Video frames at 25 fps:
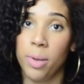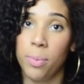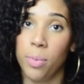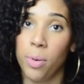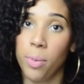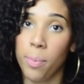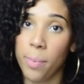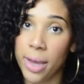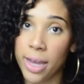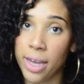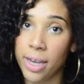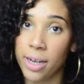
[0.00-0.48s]

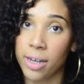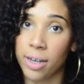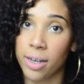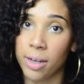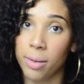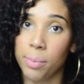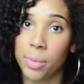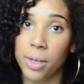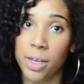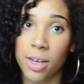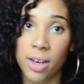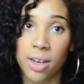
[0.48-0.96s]
made
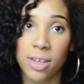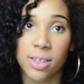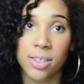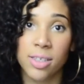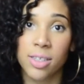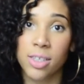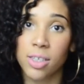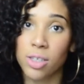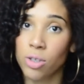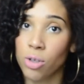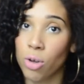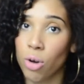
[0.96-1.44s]
it, because
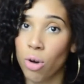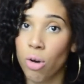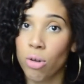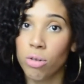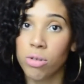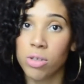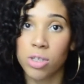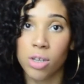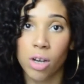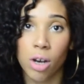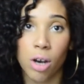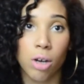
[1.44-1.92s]
this whole
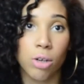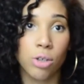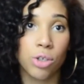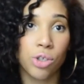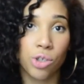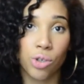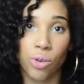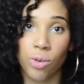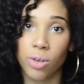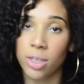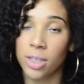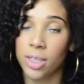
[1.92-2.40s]
tall
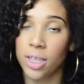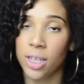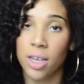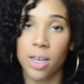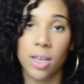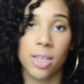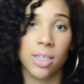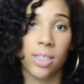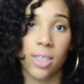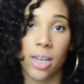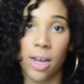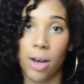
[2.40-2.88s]
short thing
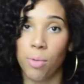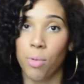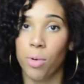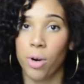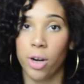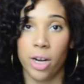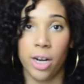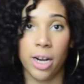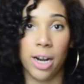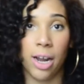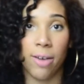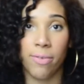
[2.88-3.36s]
is not
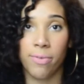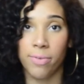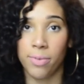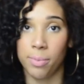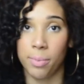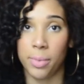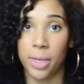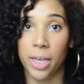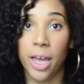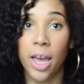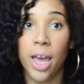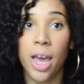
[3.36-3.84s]
working out for
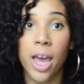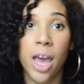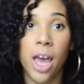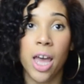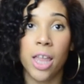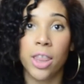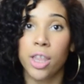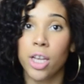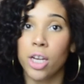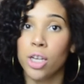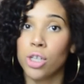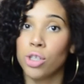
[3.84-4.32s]
me.
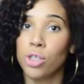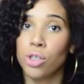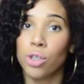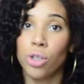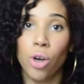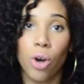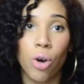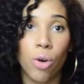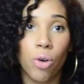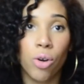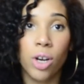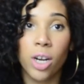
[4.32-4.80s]
There's
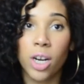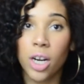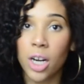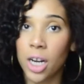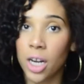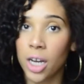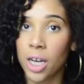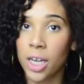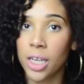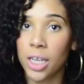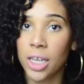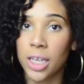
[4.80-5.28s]
no good
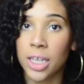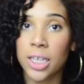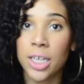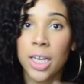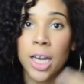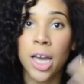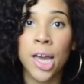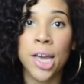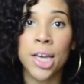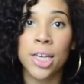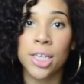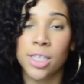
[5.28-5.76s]
looking
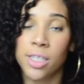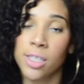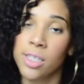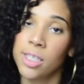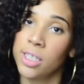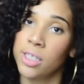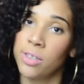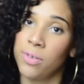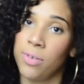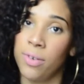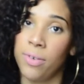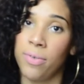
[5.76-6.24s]

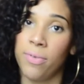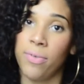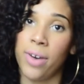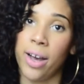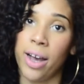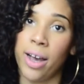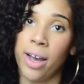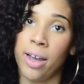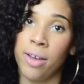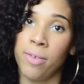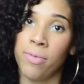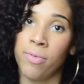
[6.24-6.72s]

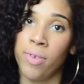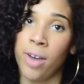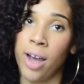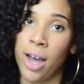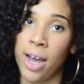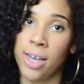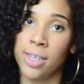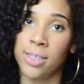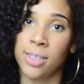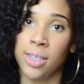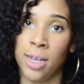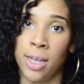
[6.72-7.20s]
6'5"
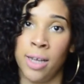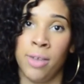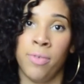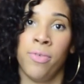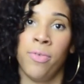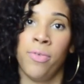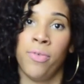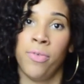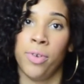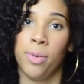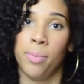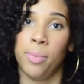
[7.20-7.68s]
guys left
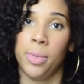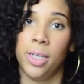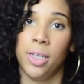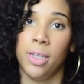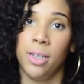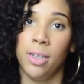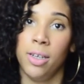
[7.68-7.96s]
for me.